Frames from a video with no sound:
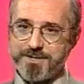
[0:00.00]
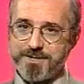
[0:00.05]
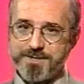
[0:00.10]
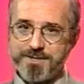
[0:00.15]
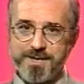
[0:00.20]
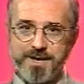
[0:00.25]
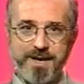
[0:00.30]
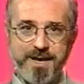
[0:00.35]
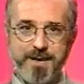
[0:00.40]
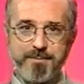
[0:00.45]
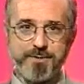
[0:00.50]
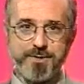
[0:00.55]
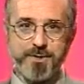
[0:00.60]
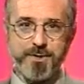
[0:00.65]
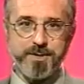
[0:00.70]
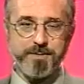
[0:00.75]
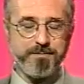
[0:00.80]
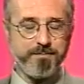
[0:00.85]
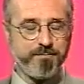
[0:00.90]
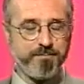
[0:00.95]
It's an
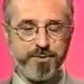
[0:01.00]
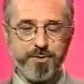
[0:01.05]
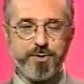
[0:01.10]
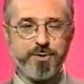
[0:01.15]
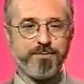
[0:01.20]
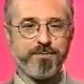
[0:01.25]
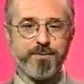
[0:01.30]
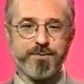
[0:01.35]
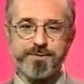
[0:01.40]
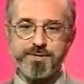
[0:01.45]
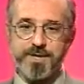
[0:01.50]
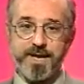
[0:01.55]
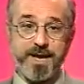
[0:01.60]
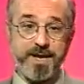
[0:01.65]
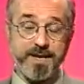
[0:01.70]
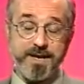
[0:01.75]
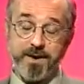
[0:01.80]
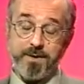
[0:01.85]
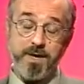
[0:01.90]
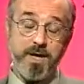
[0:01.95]
absolutely beautiful
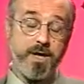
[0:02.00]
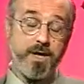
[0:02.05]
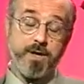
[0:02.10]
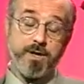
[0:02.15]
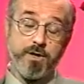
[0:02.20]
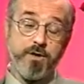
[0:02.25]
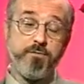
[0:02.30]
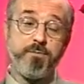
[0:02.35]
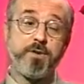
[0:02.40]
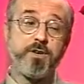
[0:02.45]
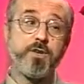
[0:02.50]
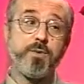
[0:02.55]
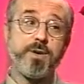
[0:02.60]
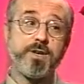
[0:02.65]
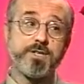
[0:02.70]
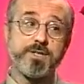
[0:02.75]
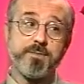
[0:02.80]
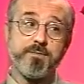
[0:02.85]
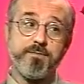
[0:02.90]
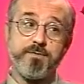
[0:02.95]
state. Now, you've been
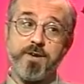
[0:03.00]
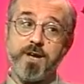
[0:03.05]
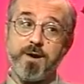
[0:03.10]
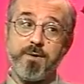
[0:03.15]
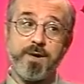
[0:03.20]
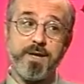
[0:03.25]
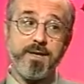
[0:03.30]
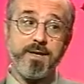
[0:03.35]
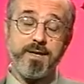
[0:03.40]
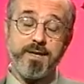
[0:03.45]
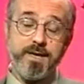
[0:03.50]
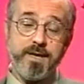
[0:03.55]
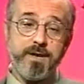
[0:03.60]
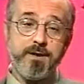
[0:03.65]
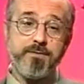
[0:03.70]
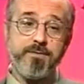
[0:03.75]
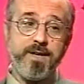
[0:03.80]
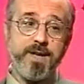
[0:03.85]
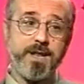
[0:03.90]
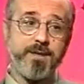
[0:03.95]
doing some very
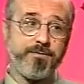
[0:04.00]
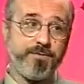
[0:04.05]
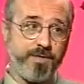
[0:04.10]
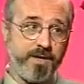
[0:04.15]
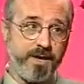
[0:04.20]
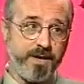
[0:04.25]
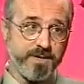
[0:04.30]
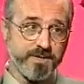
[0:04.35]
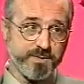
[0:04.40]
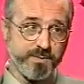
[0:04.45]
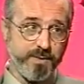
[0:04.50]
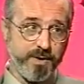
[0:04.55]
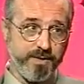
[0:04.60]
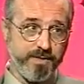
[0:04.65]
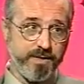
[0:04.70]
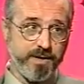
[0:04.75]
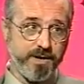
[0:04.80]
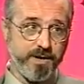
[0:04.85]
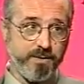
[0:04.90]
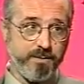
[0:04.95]
innovative things
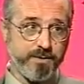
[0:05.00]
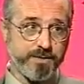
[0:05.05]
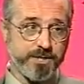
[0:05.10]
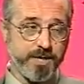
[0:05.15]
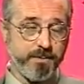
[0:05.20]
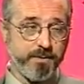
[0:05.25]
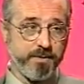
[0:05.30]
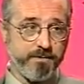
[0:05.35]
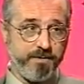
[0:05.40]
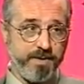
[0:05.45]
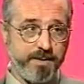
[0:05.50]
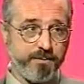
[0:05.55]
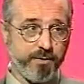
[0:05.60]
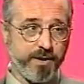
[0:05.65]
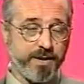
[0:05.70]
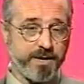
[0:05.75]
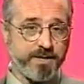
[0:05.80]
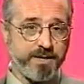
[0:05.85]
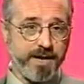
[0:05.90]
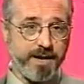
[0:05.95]
with some of the
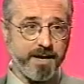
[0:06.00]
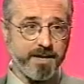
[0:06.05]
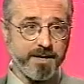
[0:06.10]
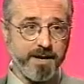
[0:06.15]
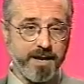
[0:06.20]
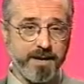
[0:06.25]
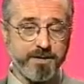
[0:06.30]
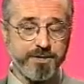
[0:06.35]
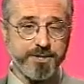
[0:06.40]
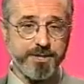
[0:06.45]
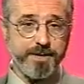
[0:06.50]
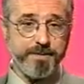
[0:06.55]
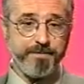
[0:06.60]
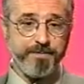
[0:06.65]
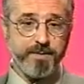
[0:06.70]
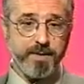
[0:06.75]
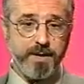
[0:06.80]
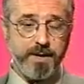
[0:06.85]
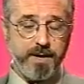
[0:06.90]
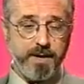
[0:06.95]
VBrick technology,
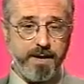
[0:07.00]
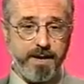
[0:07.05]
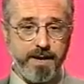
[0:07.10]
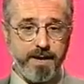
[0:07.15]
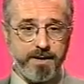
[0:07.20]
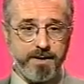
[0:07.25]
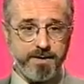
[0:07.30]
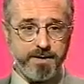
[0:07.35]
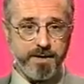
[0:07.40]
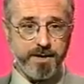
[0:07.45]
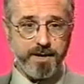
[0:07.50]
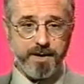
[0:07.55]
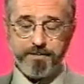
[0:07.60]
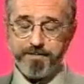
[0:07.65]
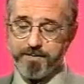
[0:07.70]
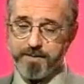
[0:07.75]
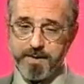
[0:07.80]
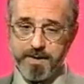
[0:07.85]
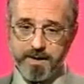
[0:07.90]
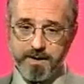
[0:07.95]
and I
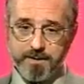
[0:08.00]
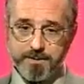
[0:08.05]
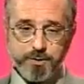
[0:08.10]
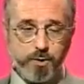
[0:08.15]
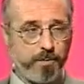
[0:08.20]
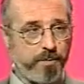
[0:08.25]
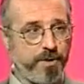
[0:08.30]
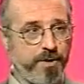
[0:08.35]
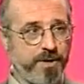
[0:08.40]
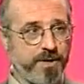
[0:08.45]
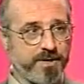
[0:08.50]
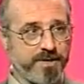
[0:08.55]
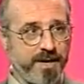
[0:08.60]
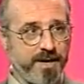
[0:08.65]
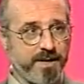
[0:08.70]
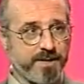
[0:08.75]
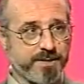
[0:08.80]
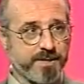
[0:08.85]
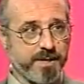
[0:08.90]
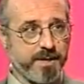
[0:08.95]
was hoping you could
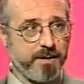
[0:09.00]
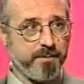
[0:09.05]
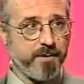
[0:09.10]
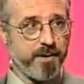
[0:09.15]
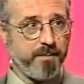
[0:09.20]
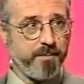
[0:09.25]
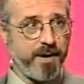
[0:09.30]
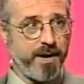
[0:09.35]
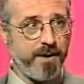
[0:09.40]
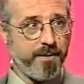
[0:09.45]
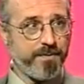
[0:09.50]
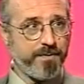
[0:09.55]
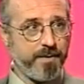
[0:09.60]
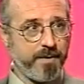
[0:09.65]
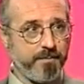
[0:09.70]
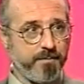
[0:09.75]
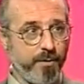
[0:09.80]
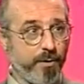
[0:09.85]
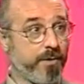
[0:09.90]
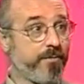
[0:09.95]
tell us a little bit about
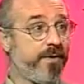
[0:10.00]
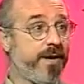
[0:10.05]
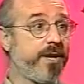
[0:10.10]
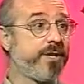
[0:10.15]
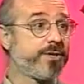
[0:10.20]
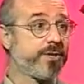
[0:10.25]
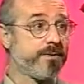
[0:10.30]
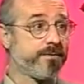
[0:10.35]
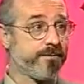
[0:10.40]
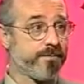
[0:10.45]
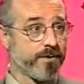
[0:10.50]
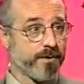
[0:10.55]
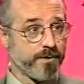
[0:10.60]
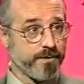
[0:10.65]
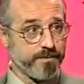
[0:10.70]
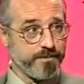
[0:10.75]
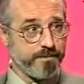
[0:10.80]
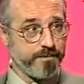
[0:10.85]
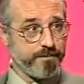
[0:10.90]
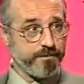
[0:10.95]
the motivation
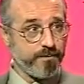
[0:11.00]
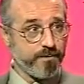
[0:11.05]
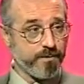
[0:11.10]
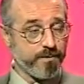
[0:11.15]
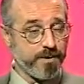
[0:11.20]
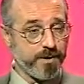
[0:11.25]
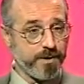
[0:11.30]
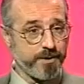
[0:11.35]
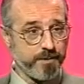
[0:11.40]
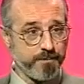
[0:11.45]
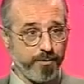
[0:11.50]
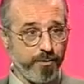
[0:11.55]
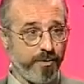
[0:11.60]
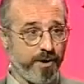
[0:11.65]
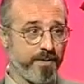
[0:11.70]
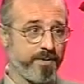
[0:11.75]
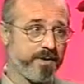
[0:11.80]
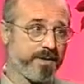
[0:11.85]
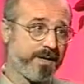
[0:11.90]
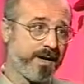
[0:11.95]
for
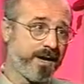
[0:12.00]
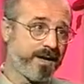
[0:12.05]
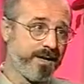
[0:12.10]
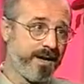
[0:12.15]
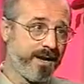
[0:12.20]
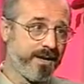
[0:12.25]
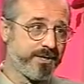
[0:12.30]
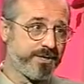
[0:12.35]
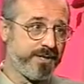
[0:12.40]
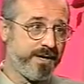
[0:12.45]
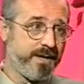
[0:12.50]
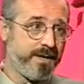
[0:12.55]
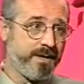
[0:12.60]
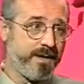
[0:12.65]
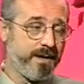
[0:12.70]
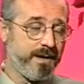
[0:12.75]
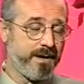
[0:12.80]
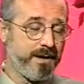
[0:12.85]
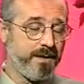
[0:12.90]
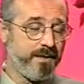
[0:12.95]
deploying the technology
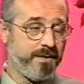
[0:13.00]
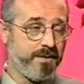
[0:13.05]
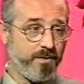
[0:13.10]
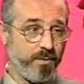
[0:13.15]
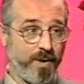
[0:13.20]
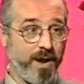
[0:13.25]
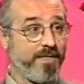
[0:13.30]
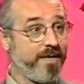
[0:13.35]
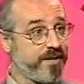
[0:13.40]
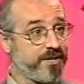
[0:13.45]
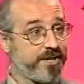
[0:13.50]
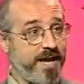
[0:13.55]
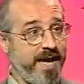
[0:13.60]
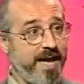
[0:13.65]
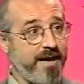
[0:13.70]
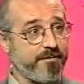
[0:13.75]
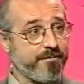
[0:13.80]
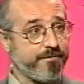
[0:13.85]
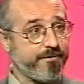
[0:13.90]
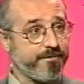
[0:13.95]
the way that you have.